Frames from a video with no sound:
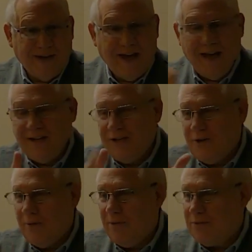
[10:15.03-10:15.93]
It
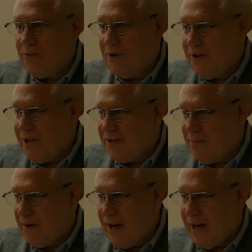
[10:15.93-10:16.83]
determines whether that's a
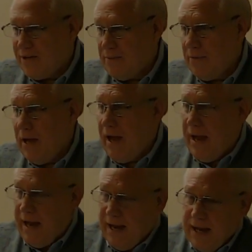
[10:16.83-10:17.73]
miasm
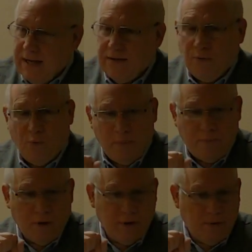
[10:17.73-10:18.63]
and what
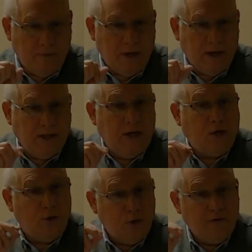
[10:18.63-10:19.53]
part of the body that
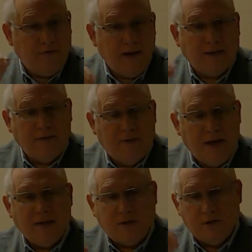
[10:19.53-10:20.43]
it could affect if it
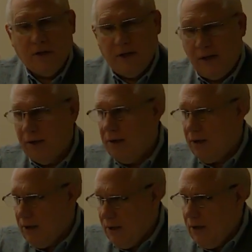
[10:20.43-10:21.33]
actually
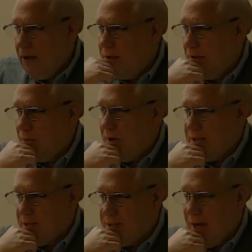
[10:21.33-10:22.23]
did raise
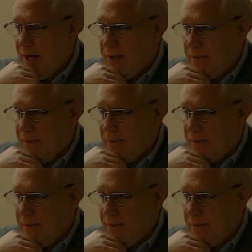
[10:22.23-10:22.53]
its head.